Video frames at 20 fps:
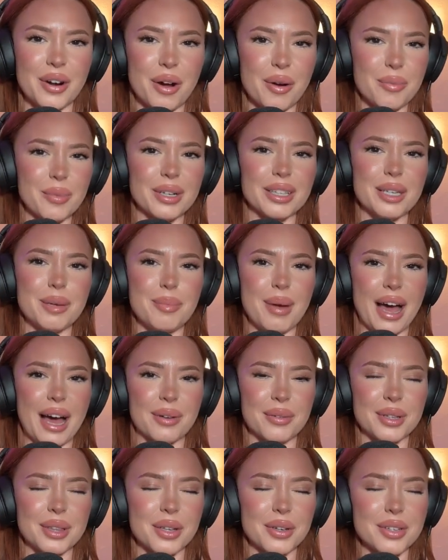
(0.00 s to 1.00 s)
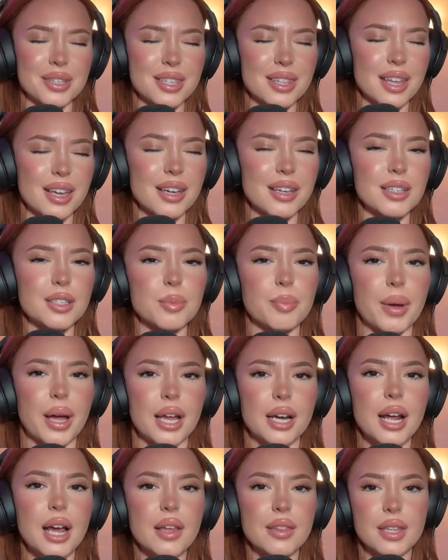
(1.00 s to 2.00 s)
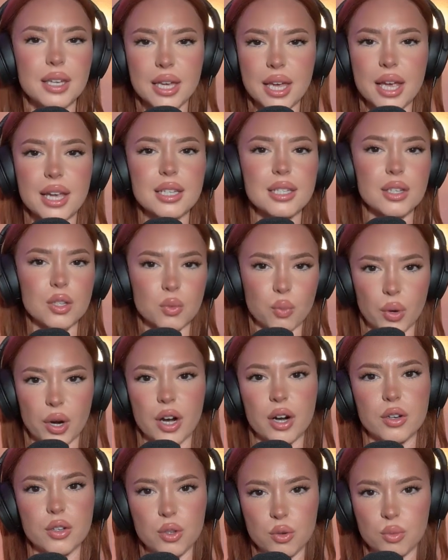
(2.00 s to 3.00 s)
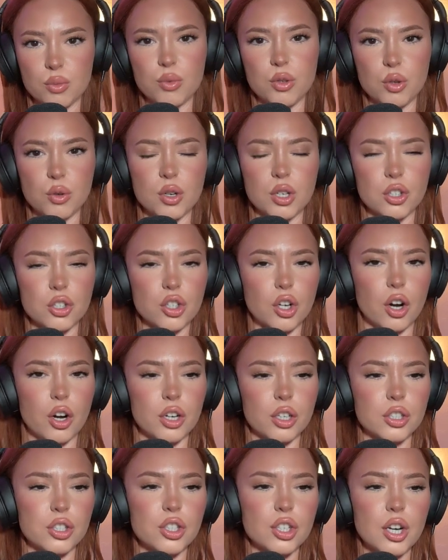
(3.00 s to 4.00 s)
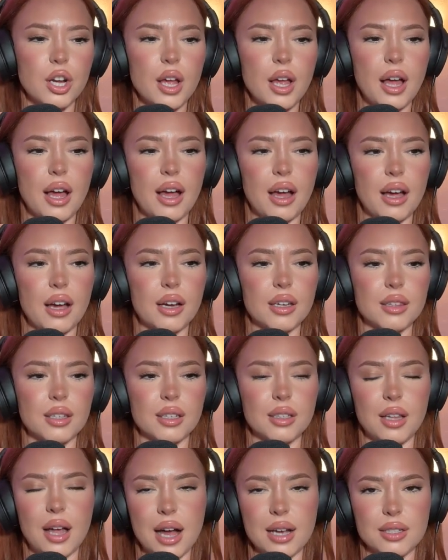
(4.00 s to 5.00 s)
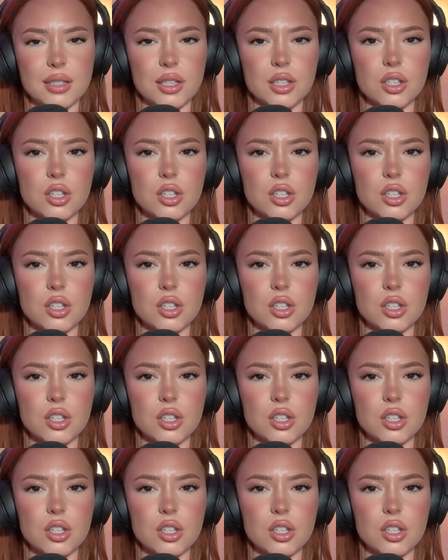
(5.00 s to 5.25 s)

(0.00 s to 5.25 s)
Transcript: I'm really bad with those things, but the case is where you can charge the glasses.